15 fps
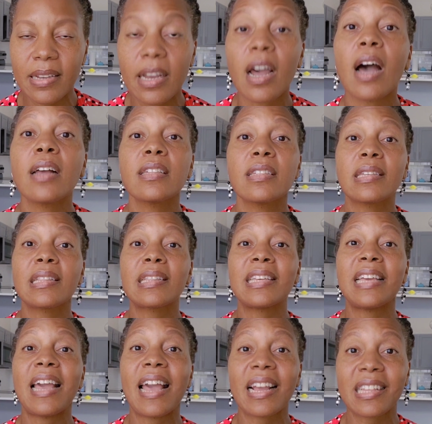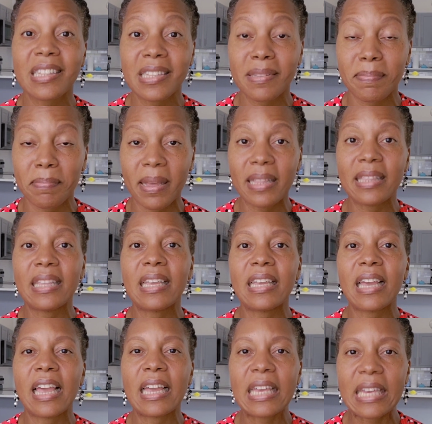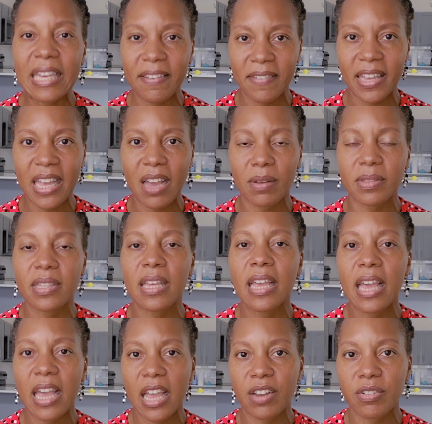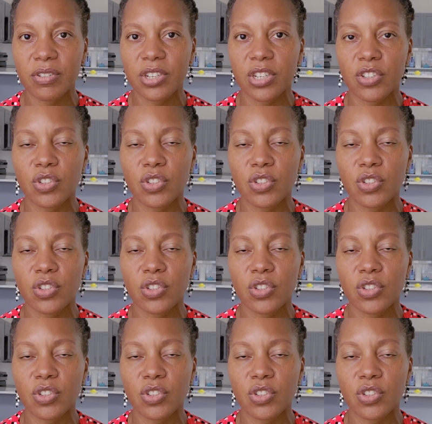constantly expending and giving out energy.